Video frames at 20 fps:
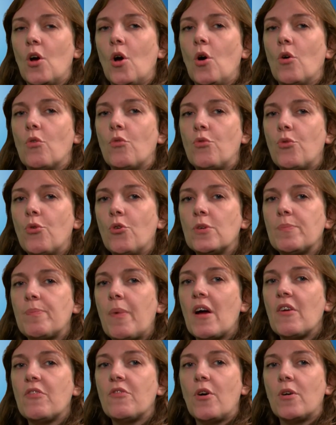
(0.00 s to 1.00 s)
Fraud
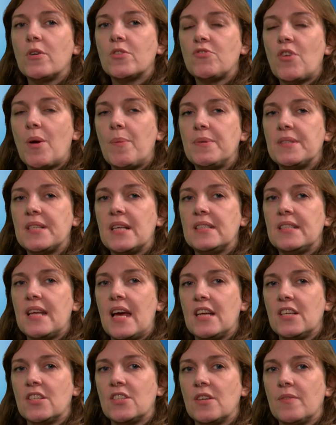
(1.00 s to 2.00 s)
by false
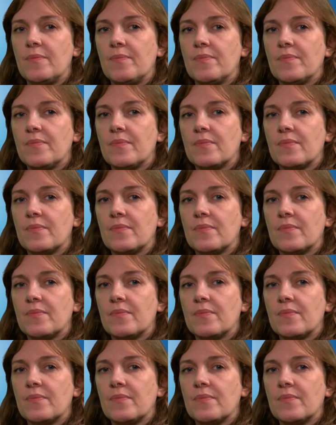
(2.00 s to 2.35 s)
representation.